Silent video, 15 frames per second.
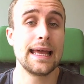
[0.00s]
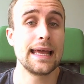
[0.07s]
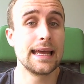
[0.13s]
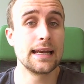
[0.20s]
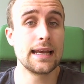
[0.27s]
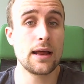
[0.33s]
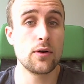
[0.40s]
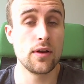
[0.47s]

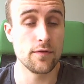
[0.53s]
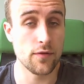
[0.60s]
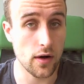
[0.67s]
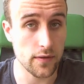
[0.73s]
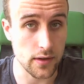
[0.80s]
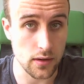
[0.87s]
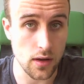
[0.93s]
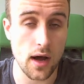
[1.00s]
it
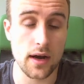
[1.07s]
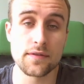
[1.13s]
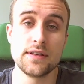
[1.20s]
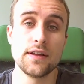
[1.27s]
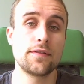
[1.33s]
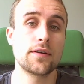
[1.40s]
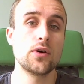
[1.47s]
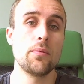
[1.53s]
involved a lot of
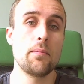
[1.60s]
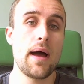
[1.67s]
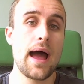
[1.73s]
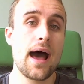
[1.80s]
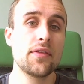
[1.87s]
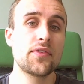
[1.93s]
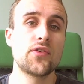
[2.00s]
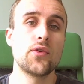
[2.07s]
difficult
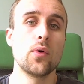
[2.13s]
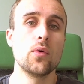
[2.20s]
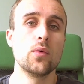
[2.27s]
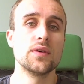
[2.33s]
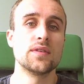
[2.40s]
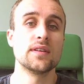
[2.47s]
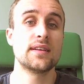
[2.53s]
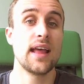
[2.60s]
math, so it
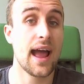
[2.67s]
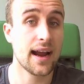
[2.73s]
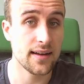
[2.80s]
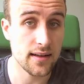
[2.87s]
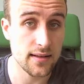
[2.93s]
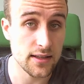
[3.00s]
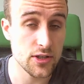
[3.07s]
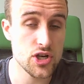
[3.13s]
was a
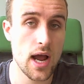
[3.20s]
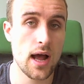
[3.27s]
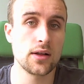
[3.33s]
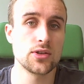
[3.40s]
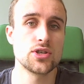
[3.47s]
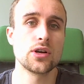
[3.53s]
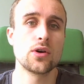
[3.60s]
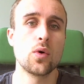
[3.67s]
technically
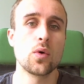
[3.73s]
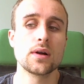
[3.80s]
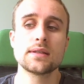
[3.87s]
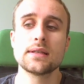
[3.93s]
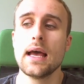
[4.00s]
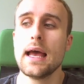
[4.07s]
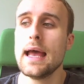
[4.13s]
challenging course,